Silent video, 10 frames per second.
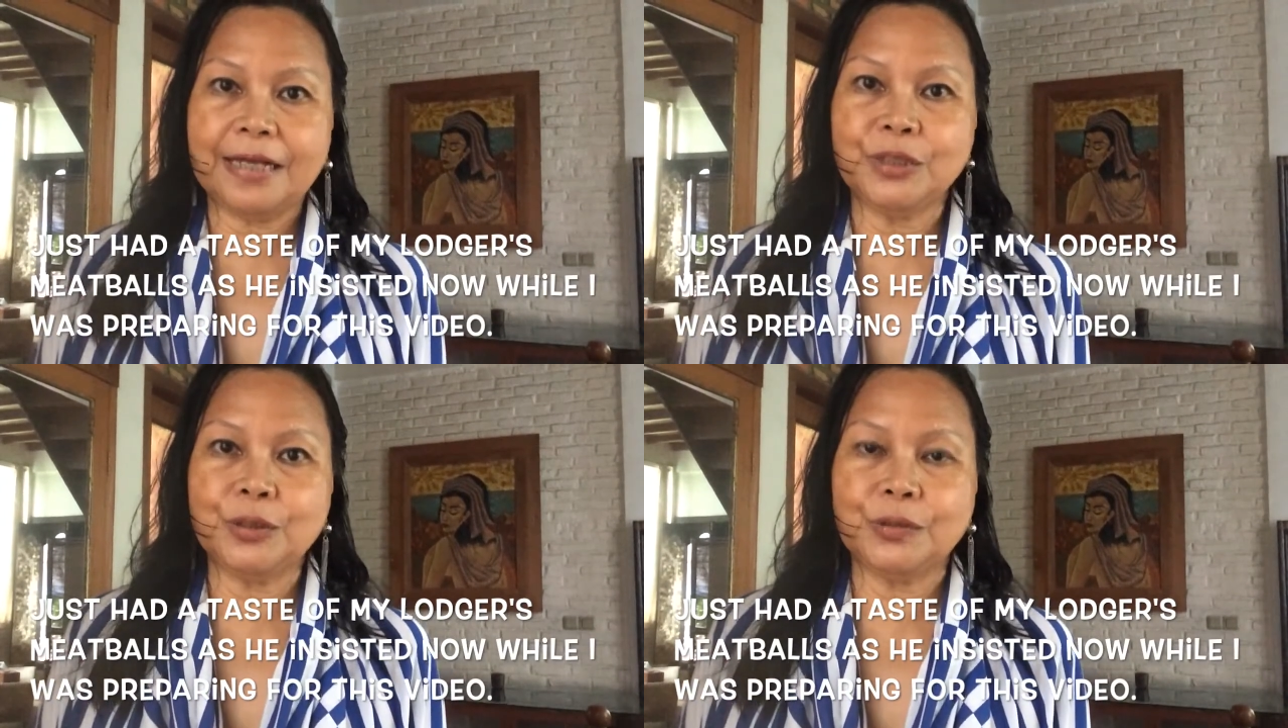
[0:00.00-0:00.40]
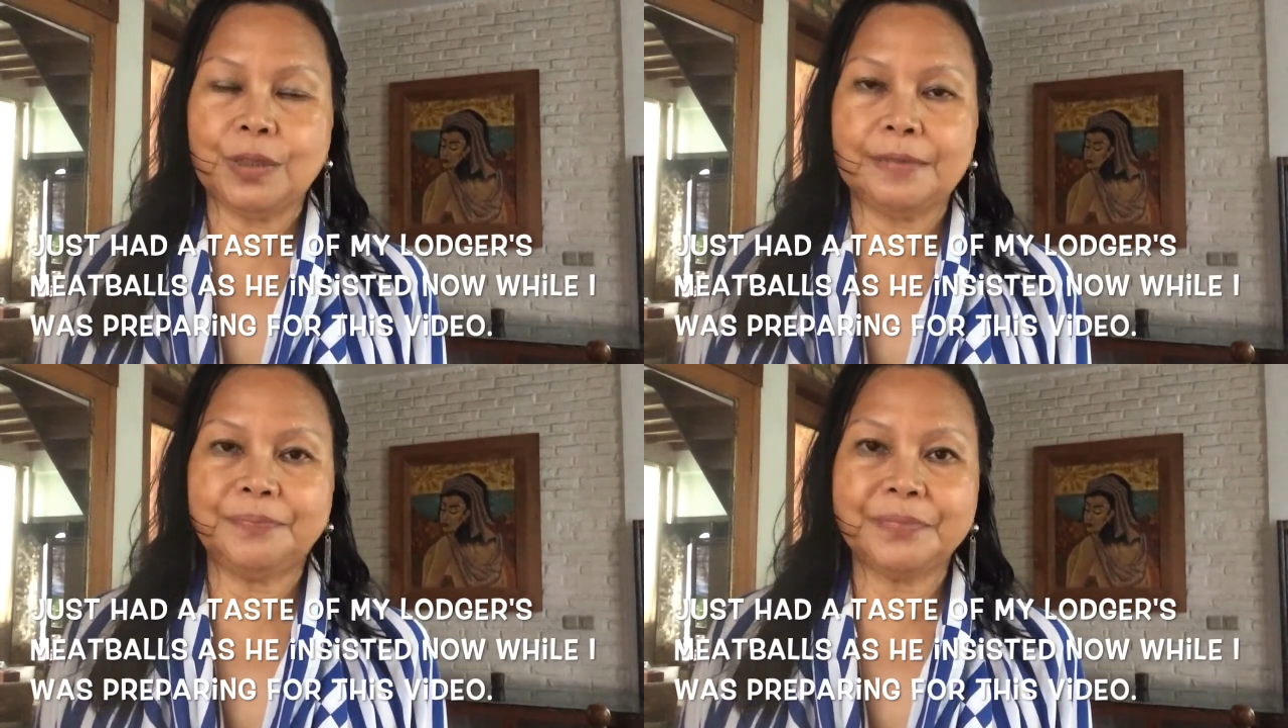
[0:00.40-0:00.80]
as
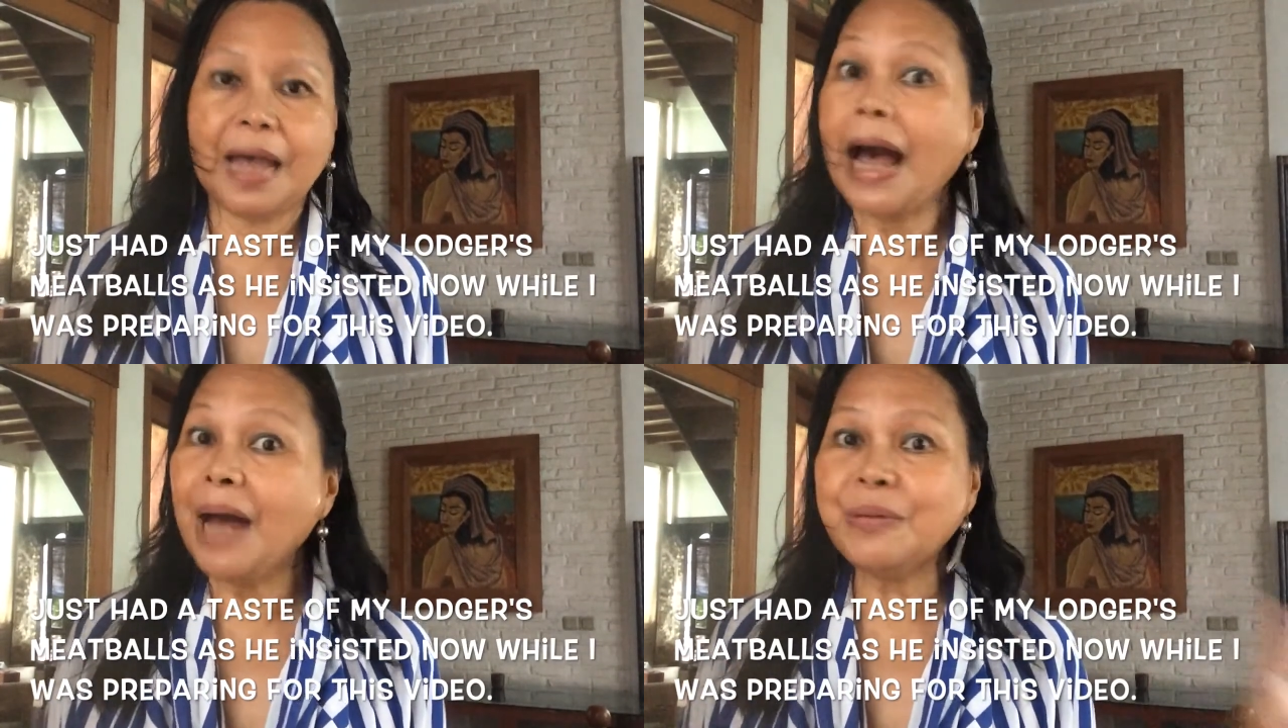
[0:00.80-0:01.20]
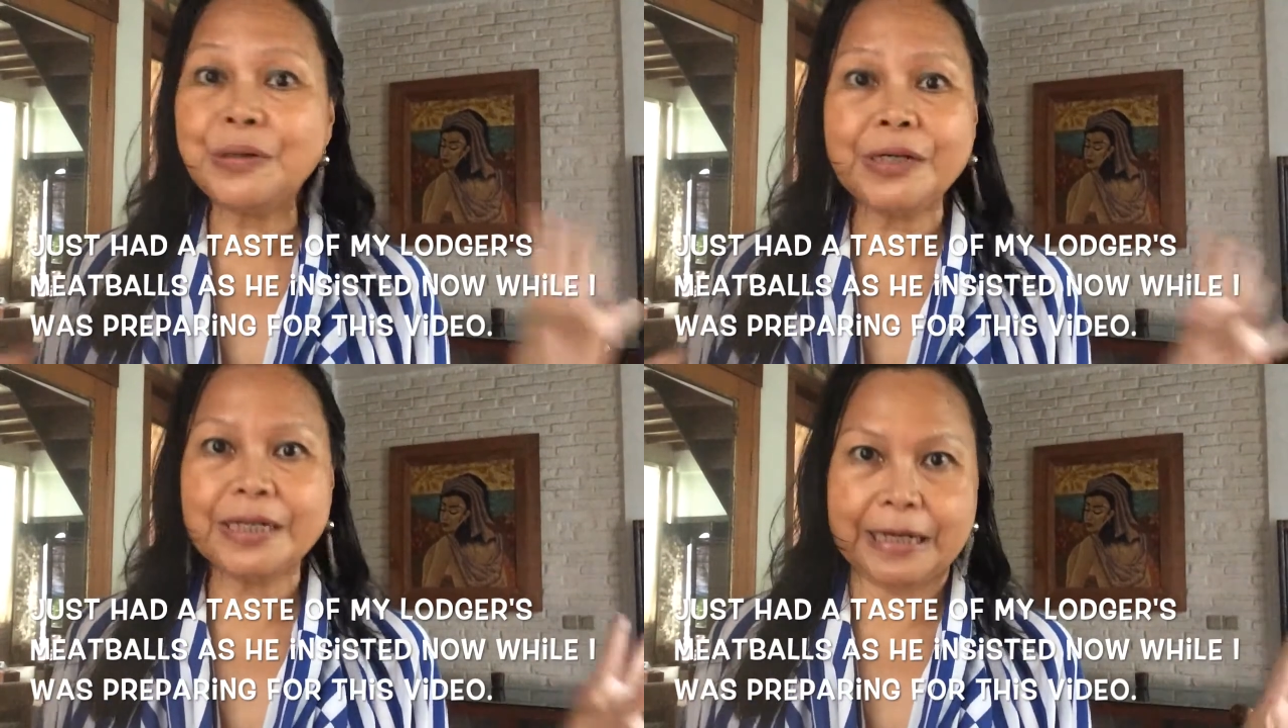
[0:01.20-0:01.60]
usual. I'm
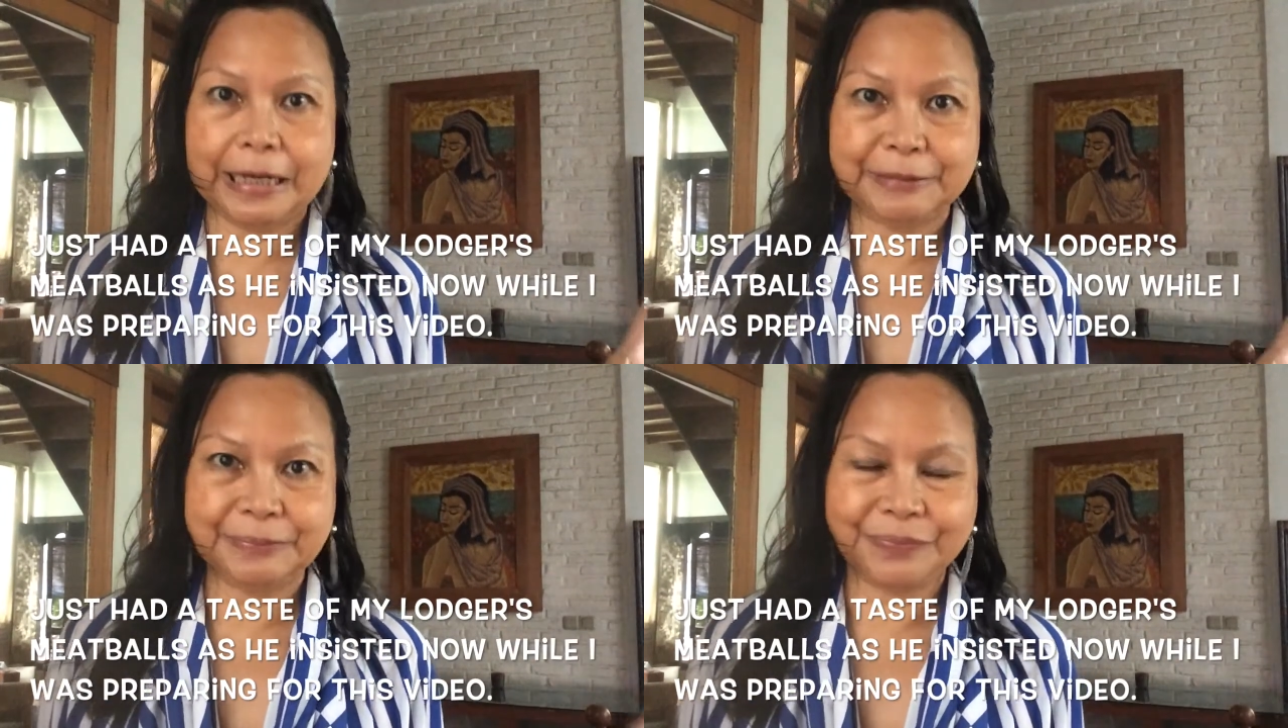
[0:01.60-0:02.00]
doing great.